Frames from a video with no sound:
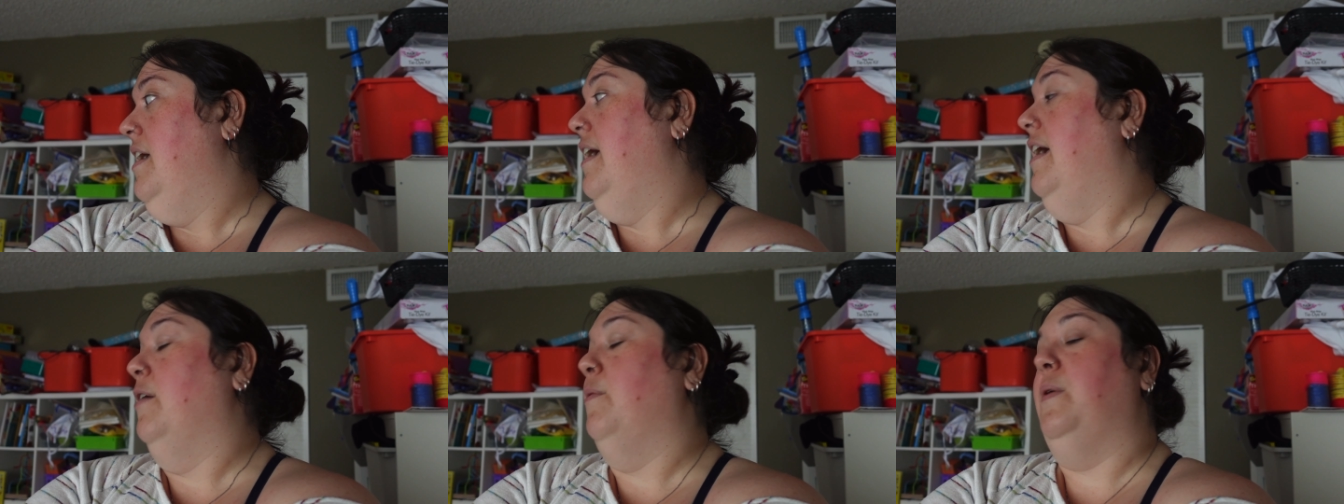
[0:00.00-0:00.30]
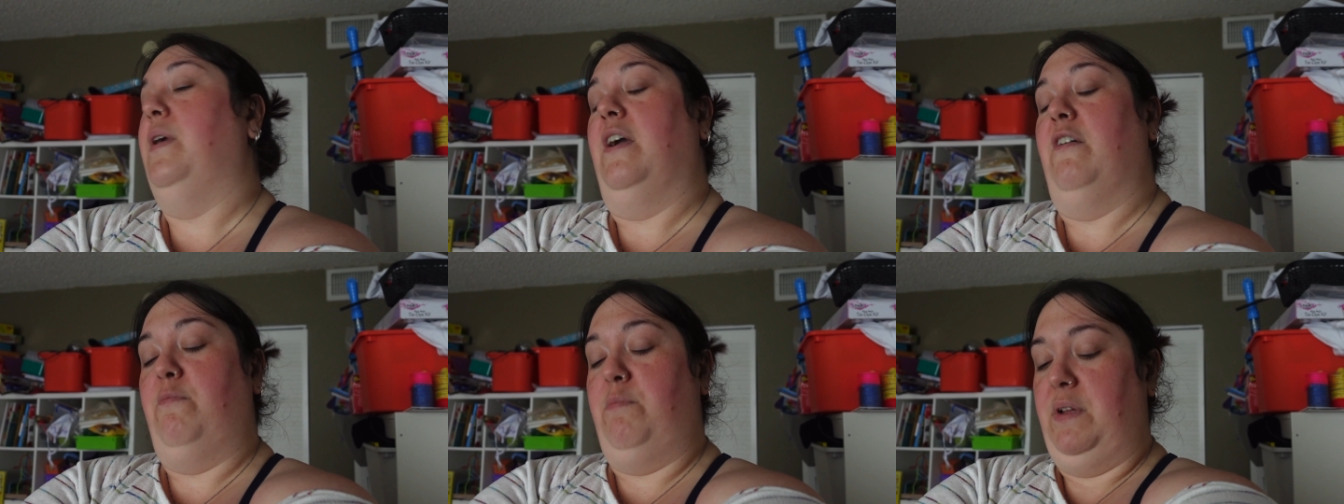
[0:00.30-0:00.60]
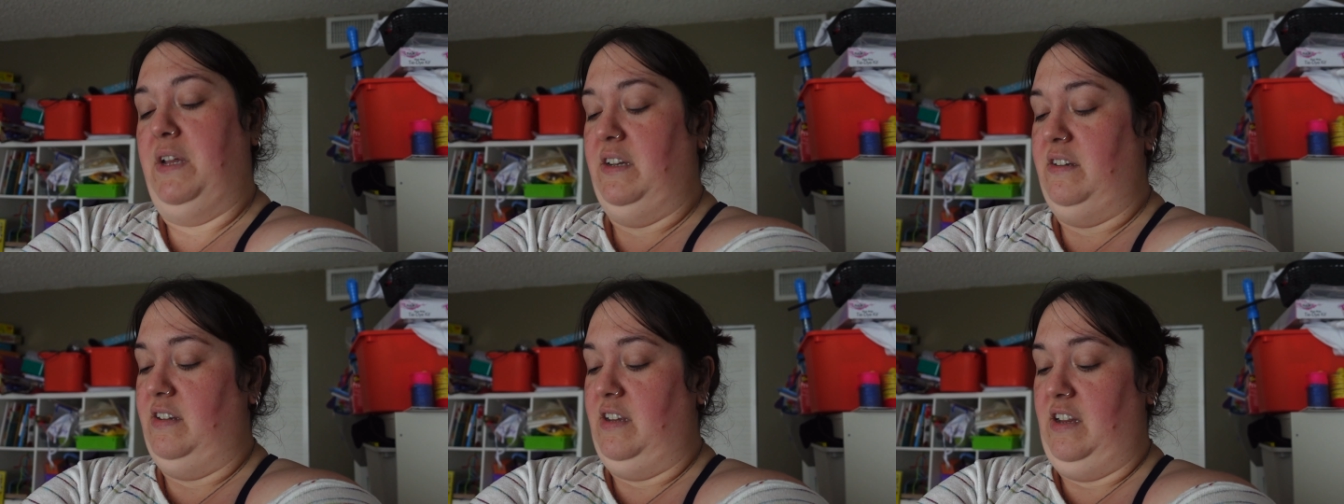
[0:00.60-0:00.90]
And we have
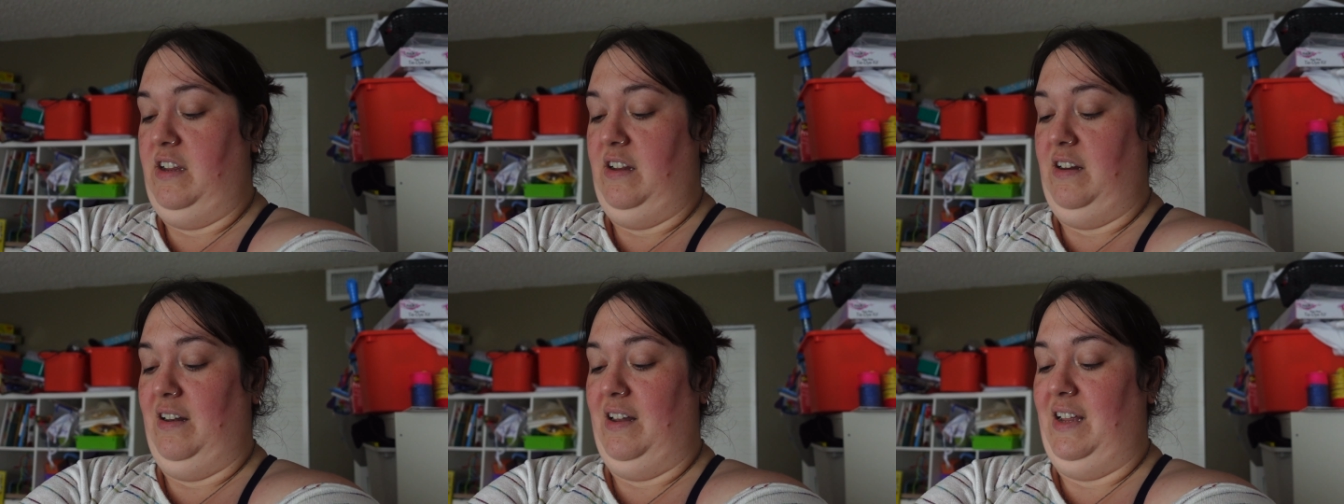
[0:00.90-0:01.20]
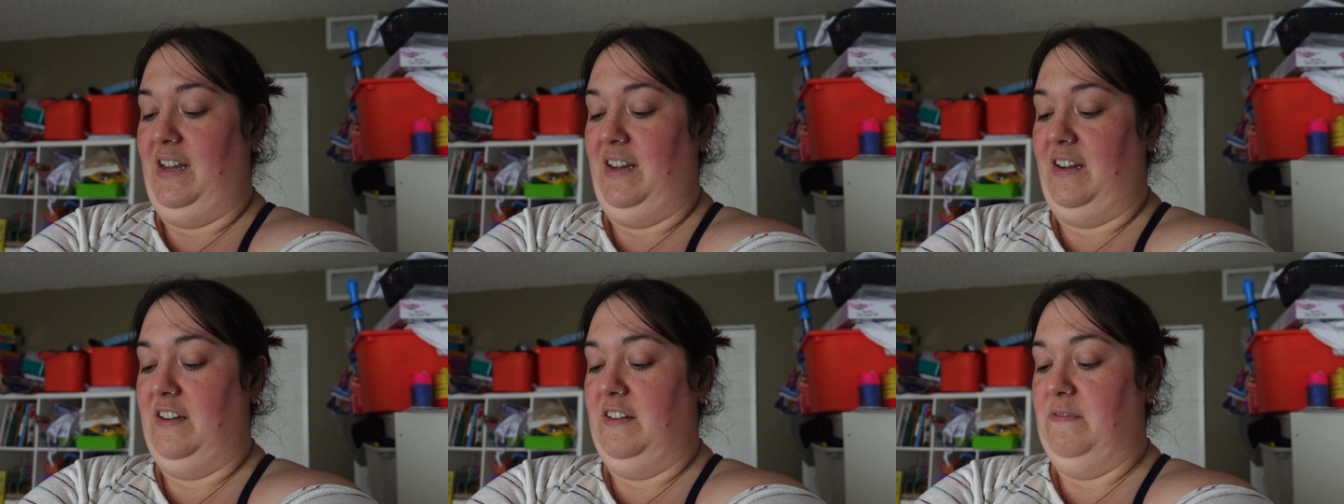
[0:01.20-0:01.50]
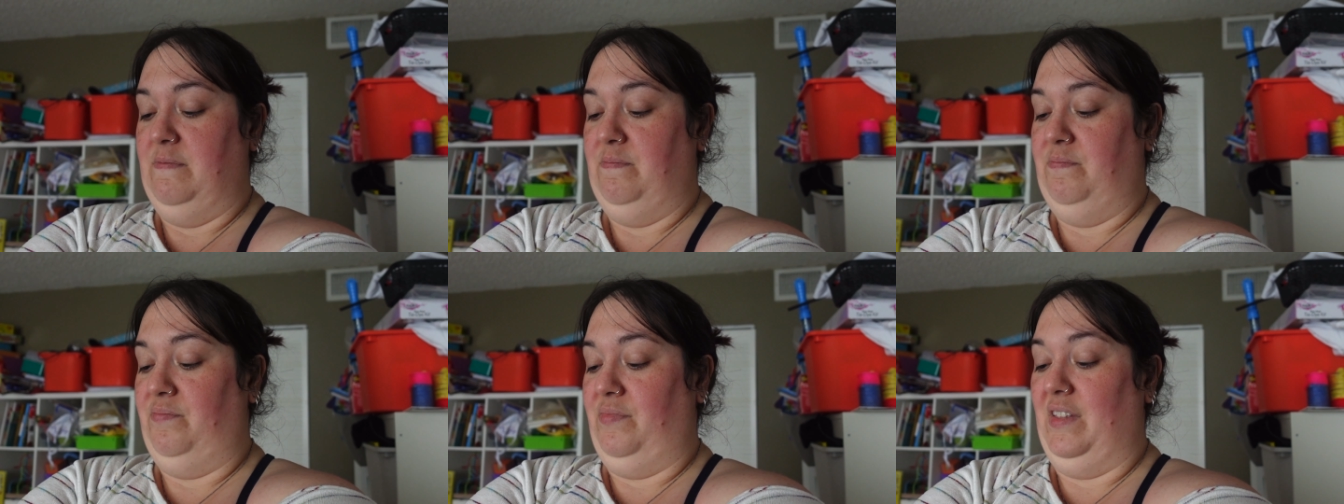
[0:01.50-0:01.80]
PT in like
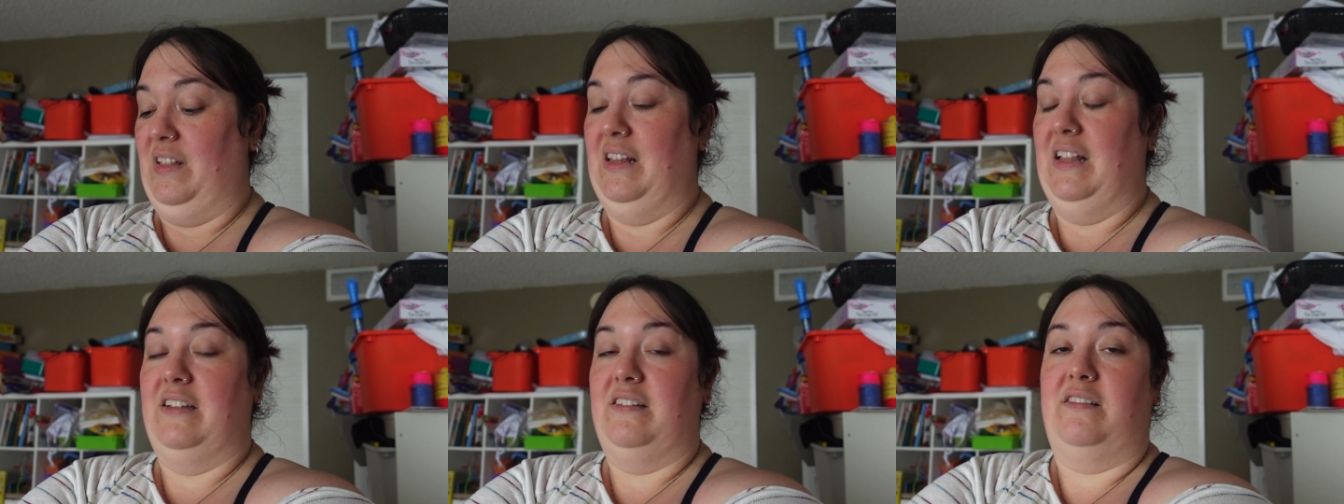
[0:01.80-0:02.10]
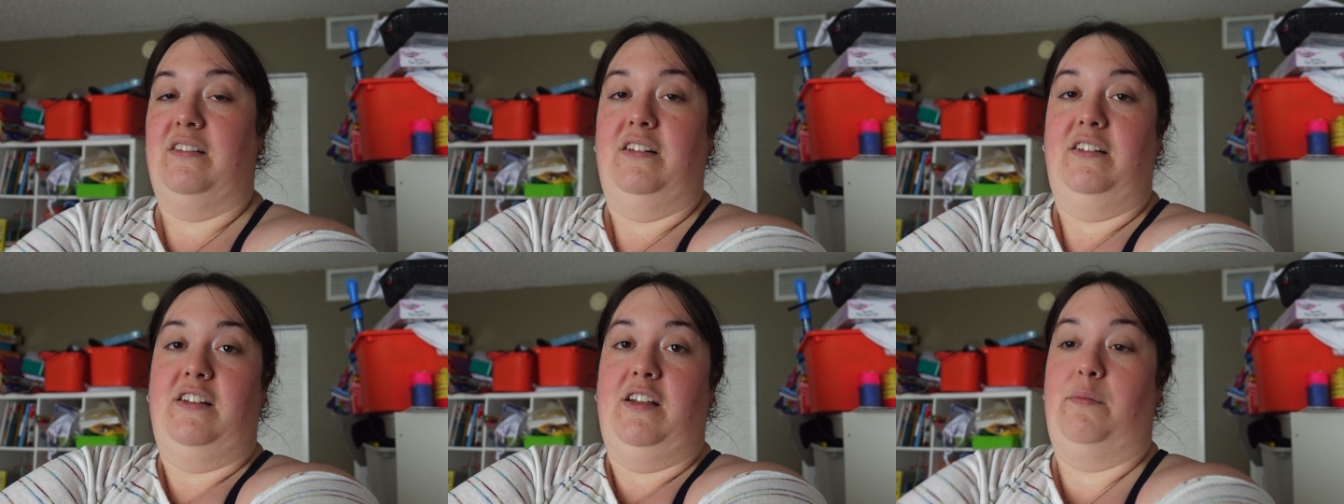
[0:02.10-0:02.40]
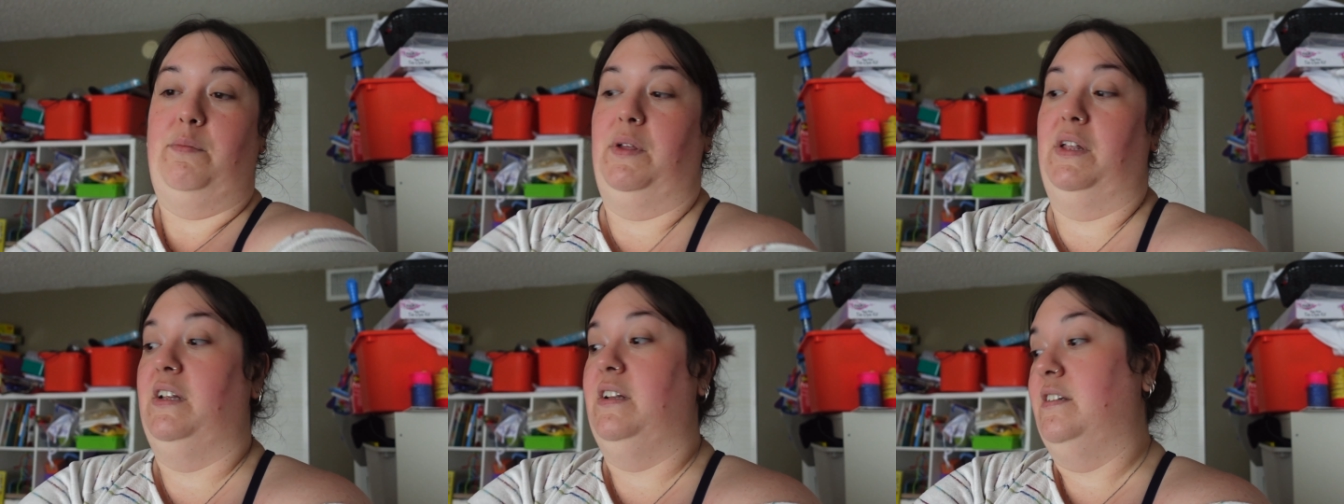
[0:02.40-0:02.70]
less than
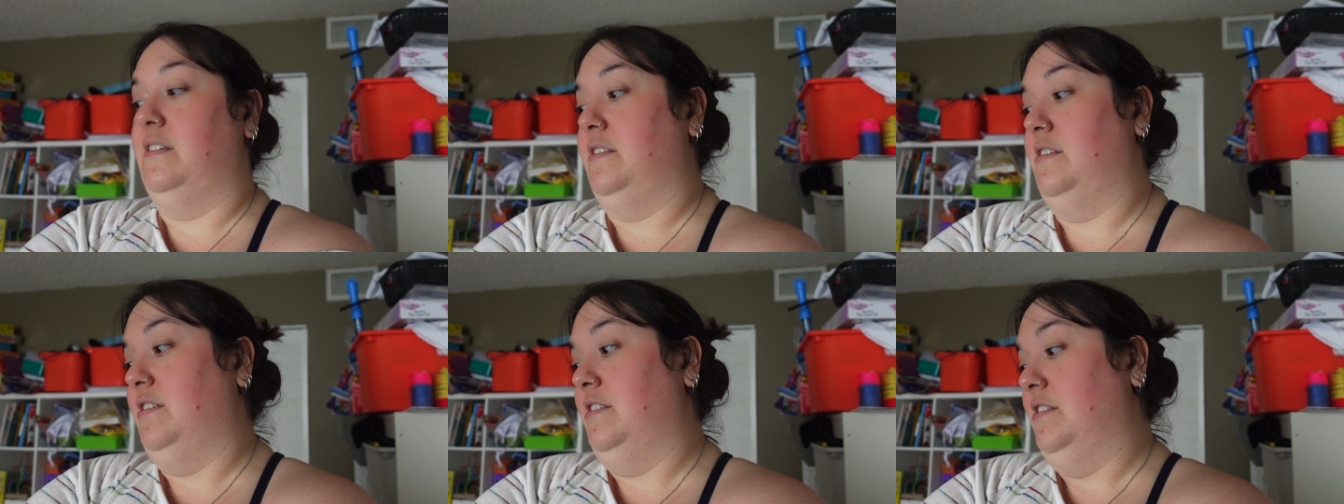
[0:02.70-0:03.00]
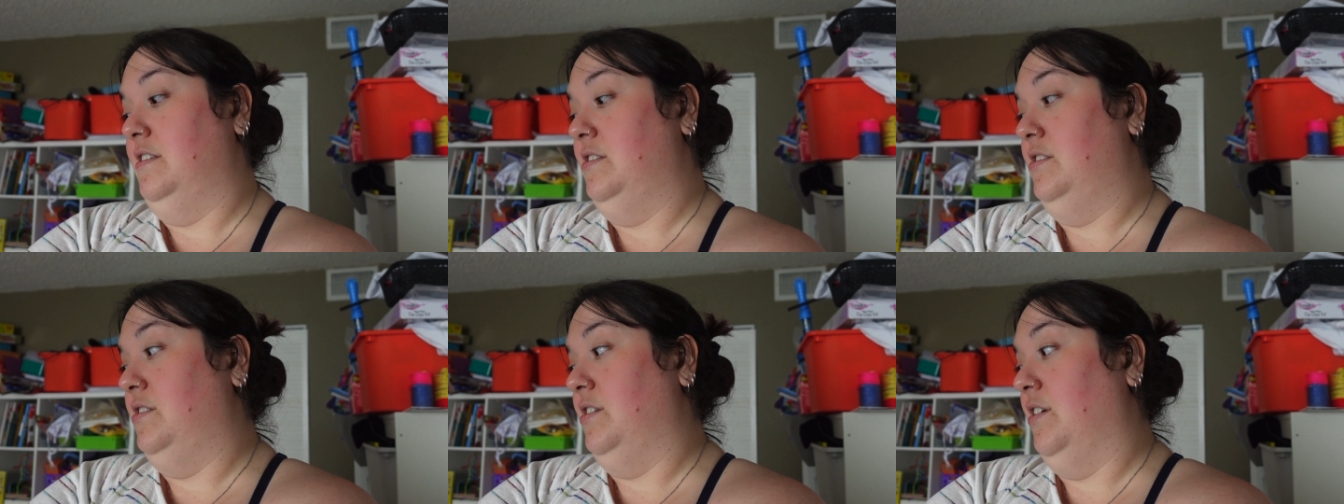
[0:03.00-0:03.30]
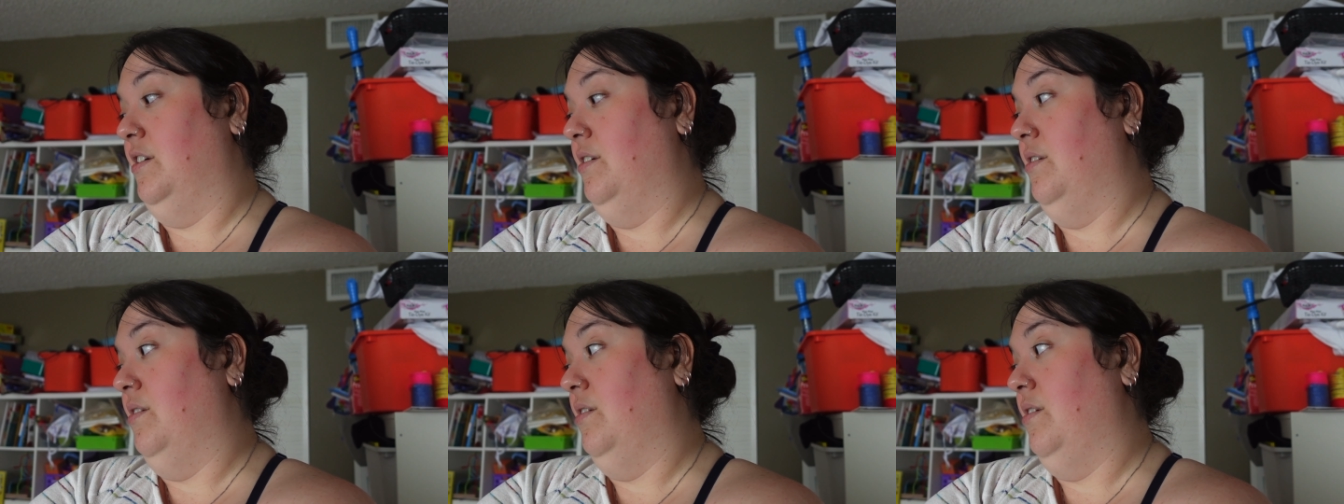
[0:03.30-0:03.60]
10 minutes.
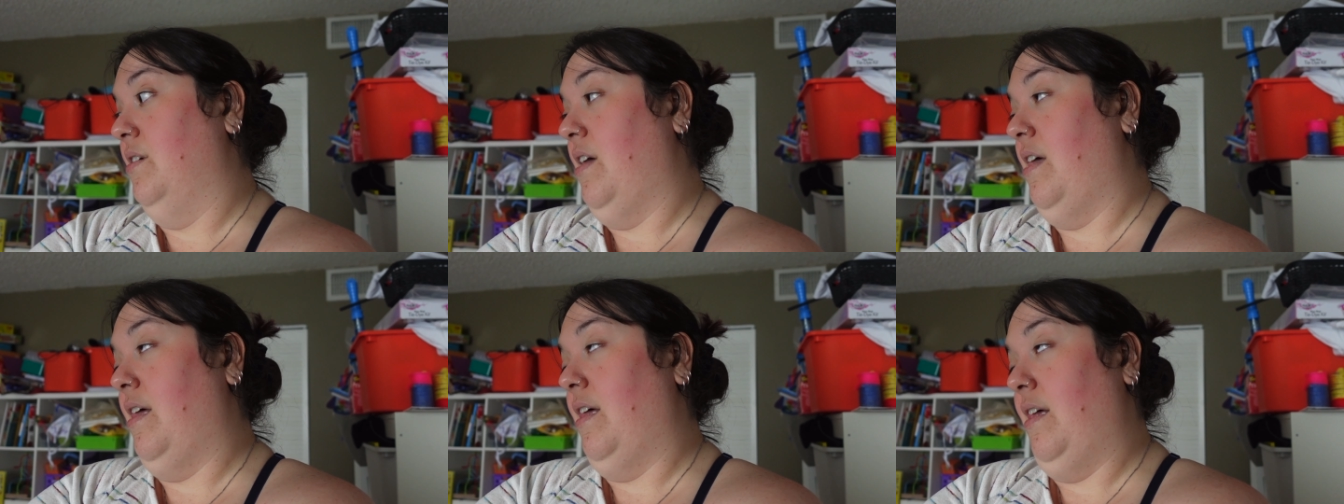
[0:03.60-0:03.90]
So